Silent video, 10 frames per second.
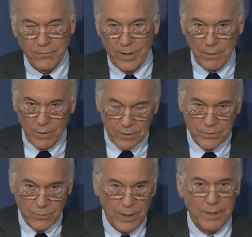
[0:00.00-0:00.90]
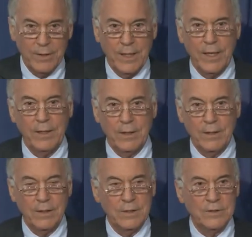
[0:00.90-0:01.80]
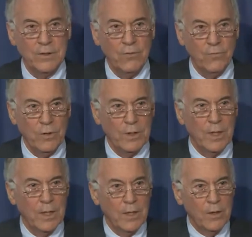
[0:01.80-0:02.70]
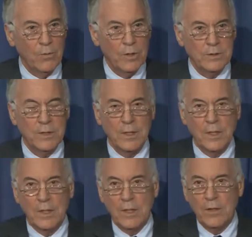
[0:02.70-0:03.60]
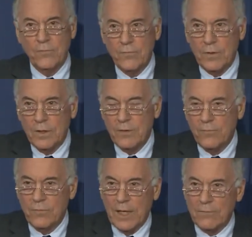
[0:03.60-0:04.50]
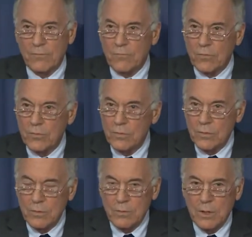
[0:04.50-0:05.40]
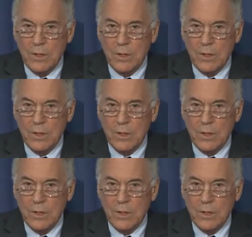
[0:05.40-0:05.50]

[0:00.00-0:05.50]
They want to shrink that and, and so forth, which if, if that's true,